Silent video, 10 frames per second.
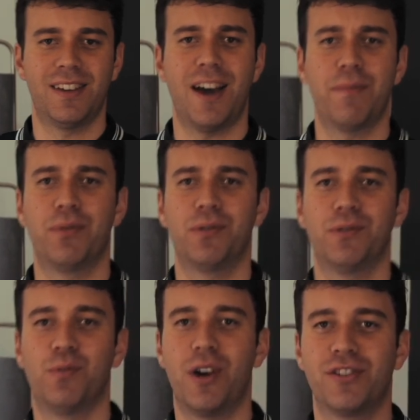
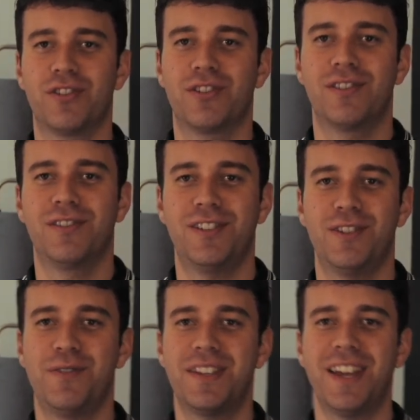Apple Watch
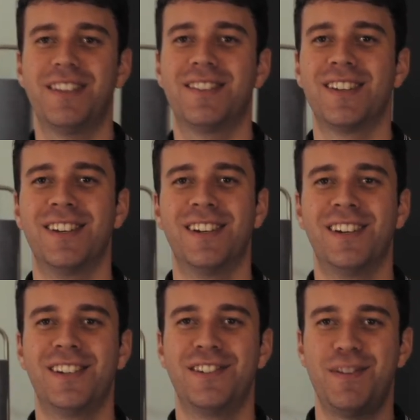Series 8
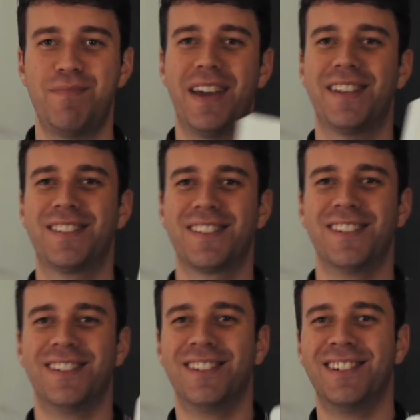GPS.
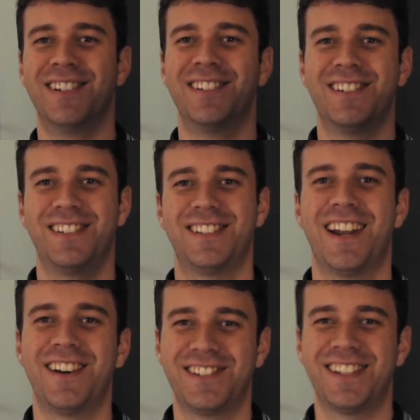Is that
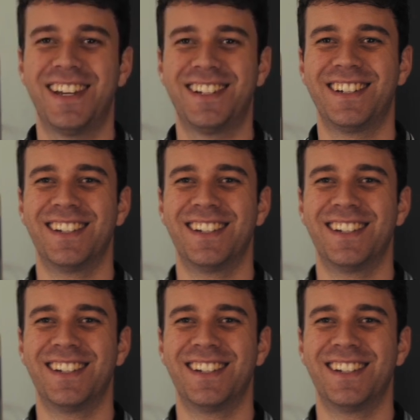how you say it?